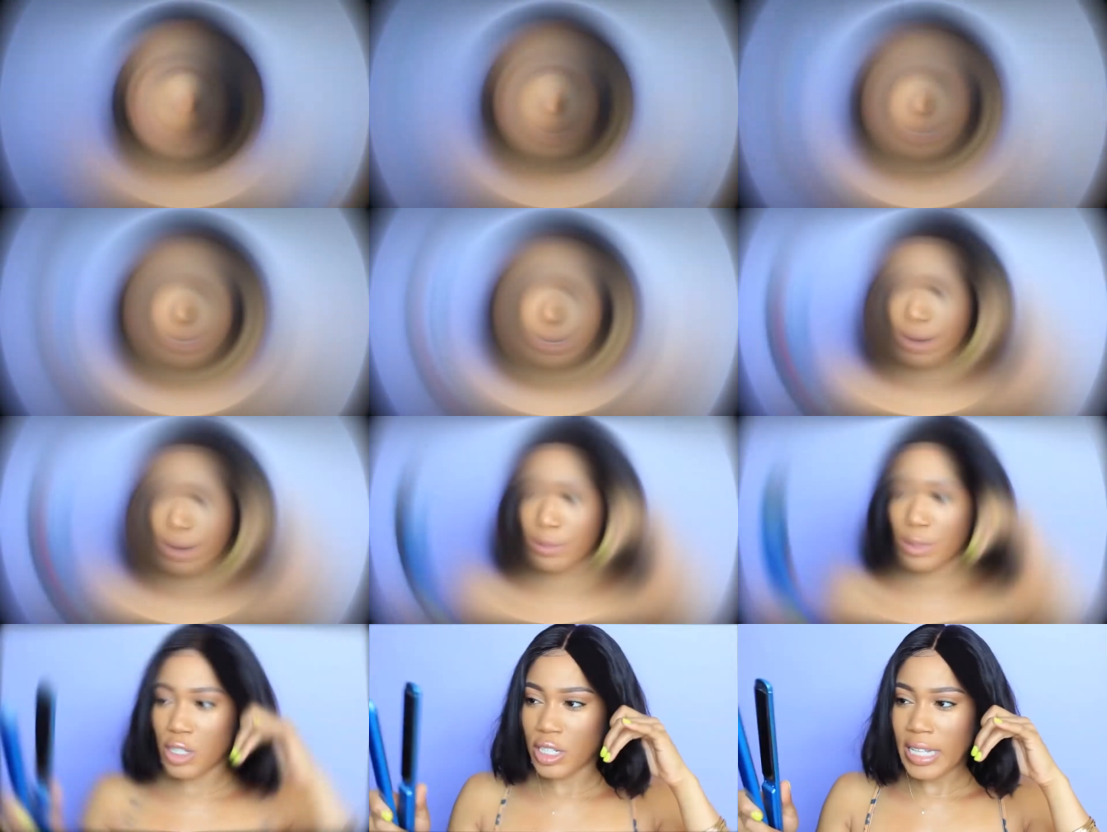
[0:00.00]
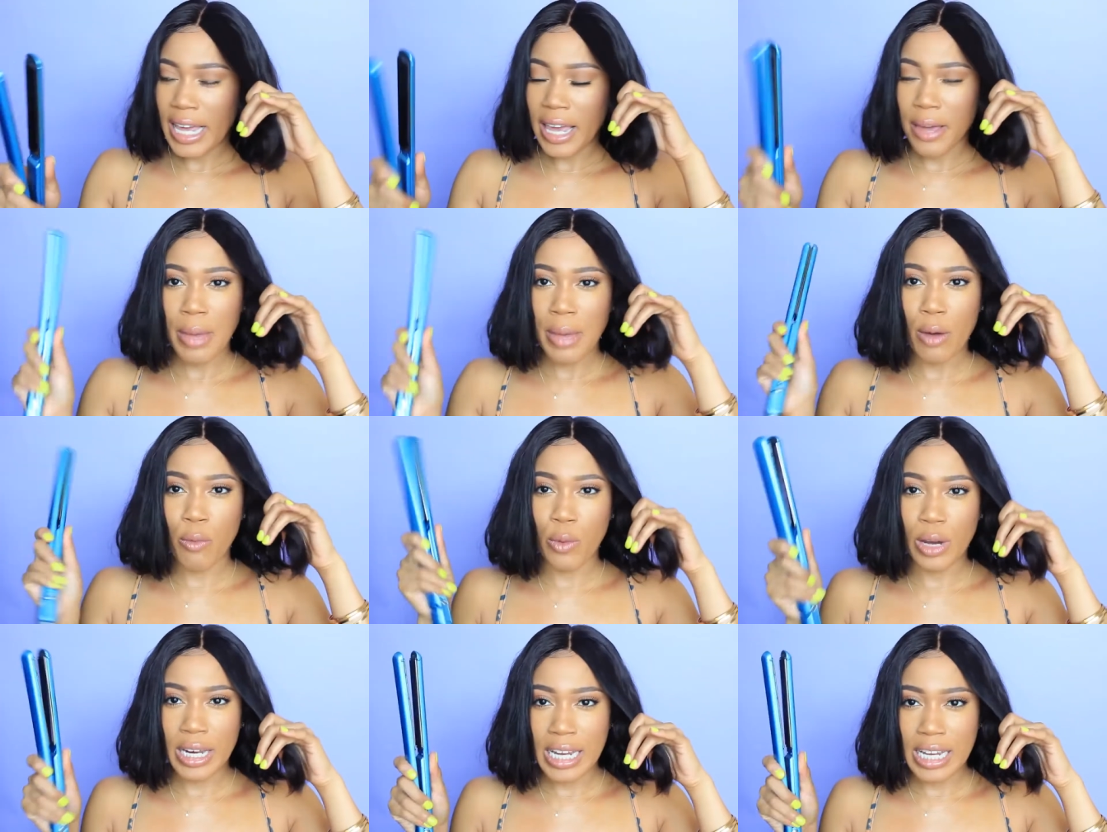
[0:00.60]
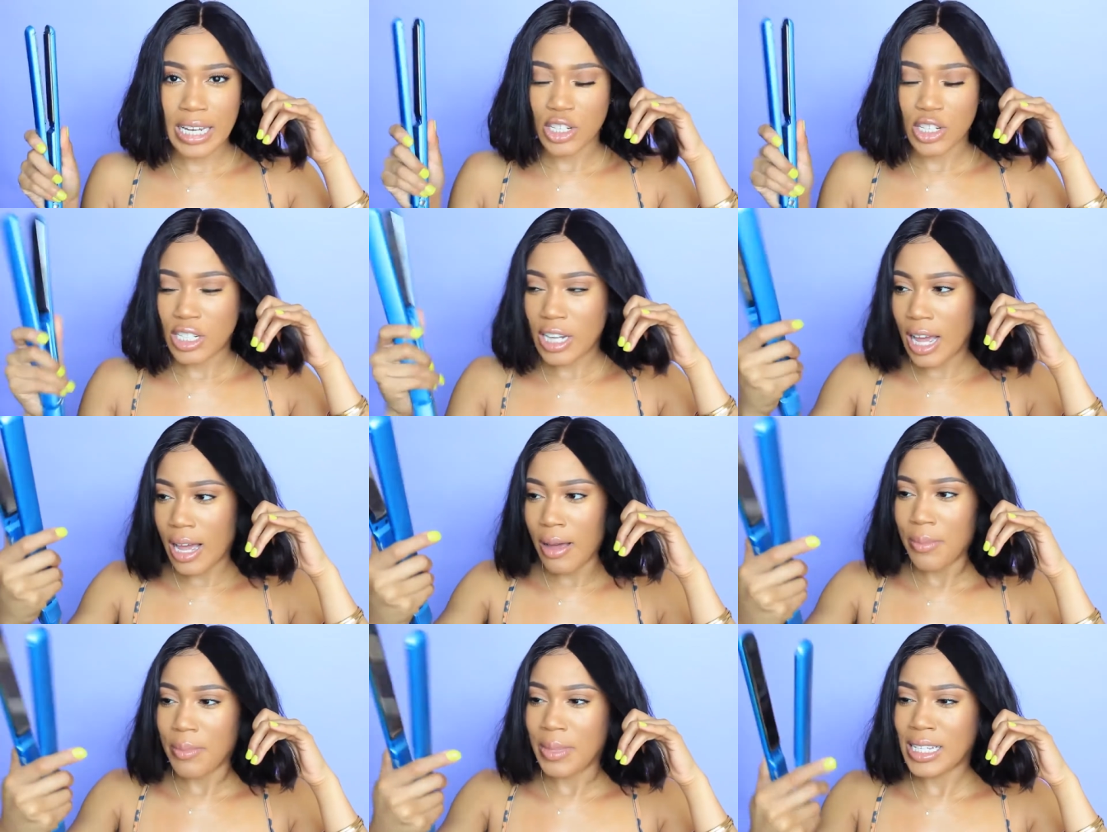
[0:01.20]
So I'm just taking my one inch.
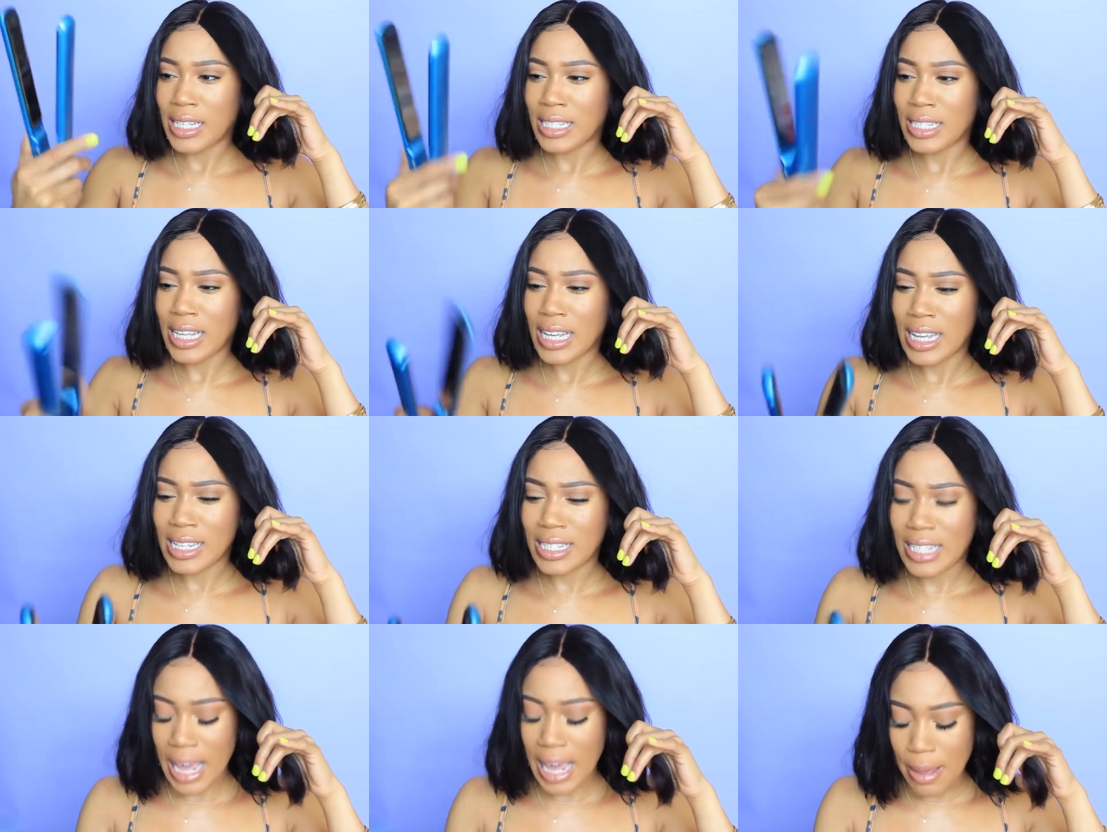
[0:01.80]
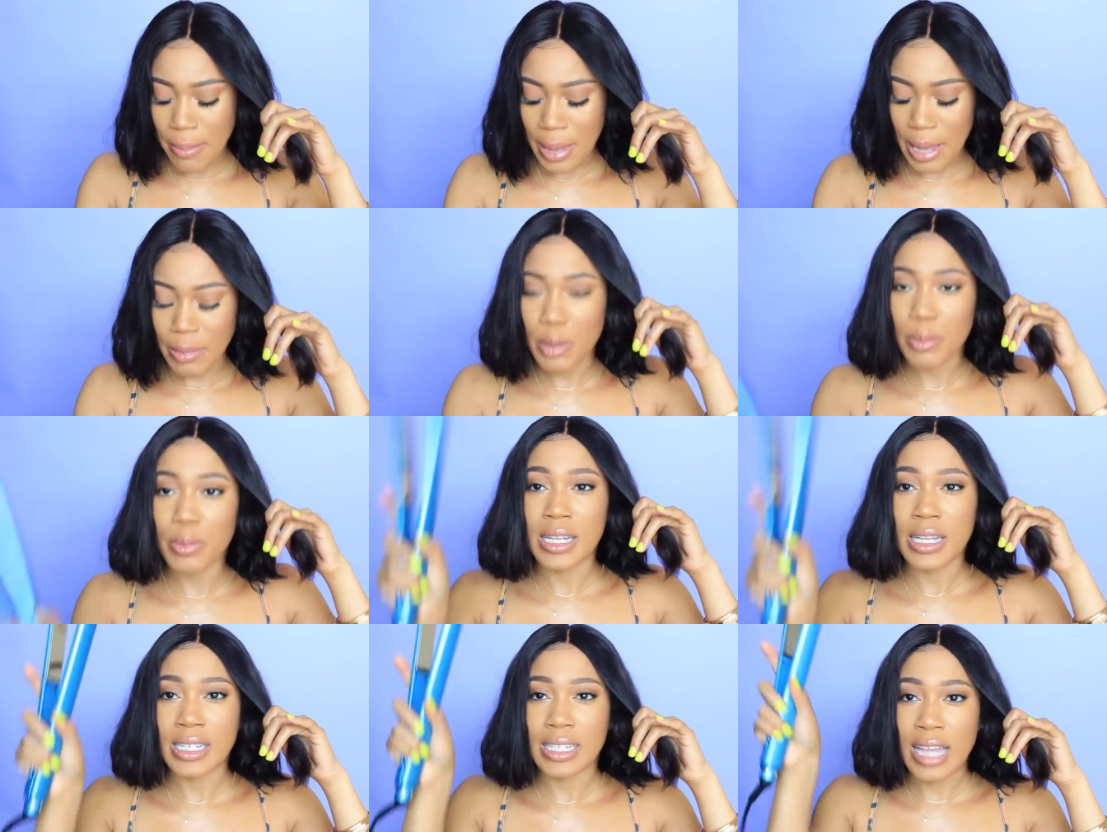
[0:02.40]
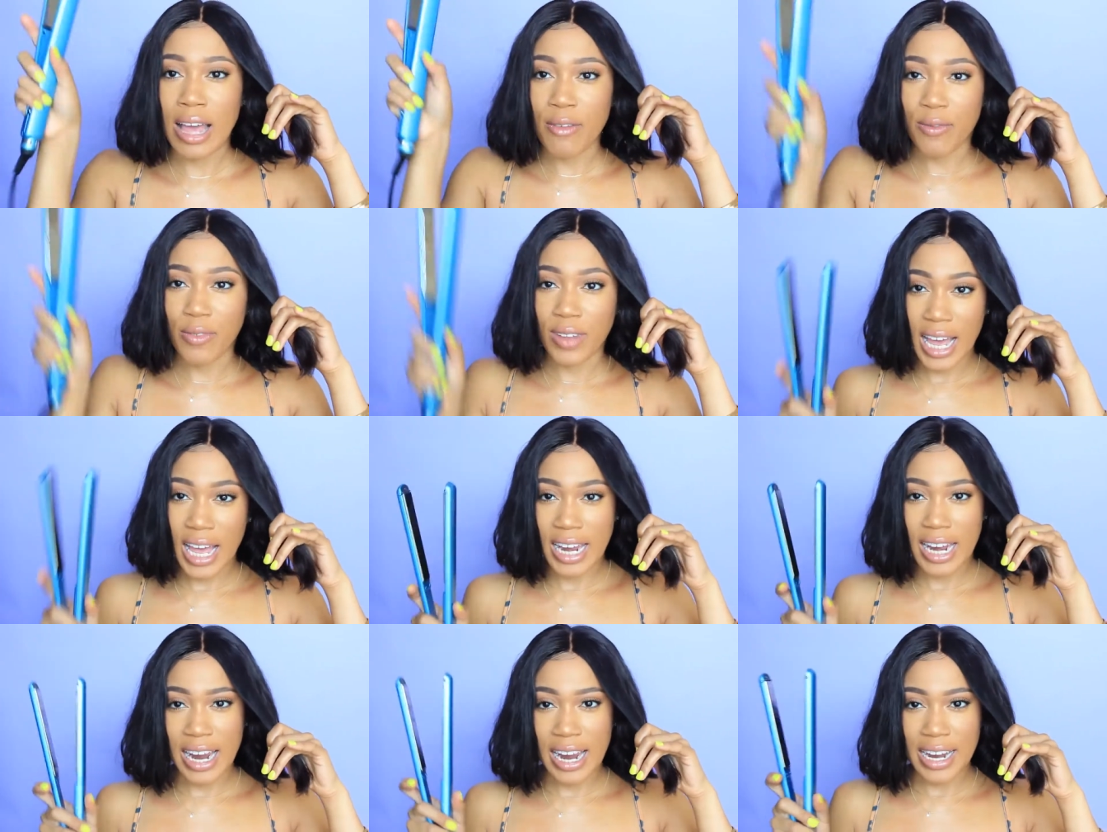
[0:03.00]
Um, this is a Babyliss
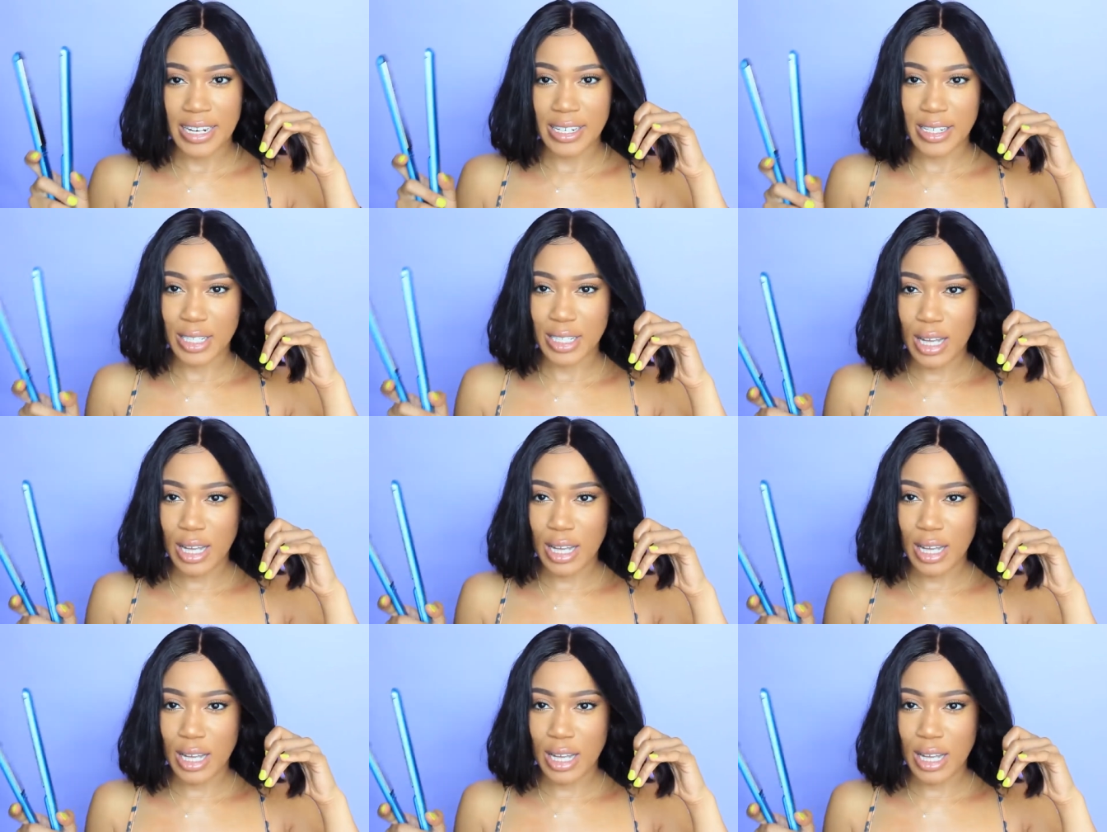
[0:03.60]
flat iron.